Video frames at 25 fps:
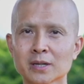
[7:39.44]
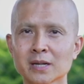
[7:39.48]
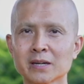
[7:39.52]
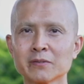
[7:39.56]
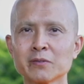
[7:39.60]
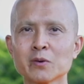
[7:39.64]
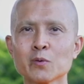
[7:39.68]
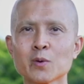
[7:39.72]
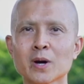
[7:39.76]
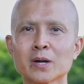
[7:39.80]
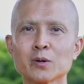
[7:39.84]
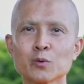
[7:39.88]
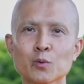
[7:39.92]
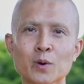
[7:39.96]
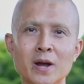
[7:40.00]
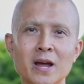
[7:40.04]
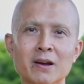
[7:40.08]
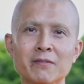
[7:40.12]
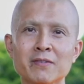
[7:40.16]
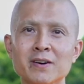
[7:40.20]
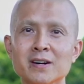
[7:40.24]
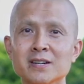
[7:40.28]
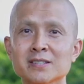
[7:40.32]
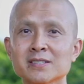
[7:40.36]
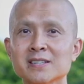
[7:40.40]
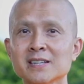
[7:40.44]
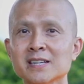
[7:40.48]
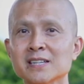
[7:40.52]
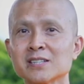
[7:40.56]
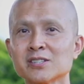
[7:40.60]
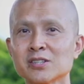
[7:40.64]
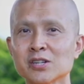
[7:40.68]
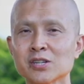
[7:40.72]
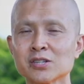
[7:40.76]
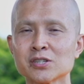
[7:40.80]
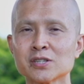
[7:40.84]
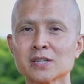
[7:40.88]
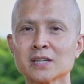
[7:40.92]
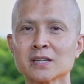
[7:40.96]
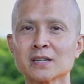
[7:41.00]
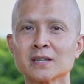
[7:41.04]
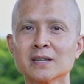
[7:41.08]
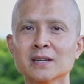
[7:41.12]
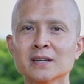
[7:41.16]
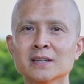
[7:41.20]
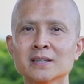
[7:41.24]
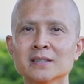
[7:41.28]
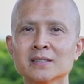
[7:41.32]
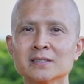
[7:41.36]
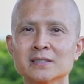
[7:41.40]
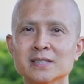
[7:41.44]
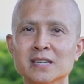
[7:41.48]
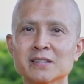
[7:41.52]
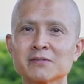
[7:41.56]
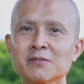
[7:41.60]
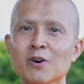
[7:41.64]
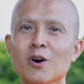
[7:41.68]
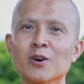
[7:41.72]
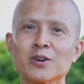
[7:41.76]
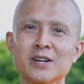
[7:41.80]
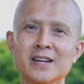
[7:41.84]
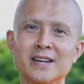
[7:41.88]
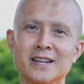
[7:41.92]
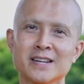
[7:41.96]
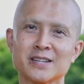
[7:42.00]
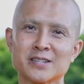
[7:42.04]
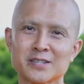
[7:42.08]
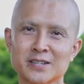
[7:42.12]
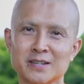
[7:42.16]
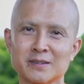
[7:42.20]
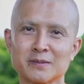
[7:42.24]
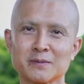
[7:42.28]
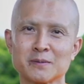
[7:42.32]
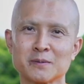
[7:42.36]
everyone who have heard his teaching seek for ordination.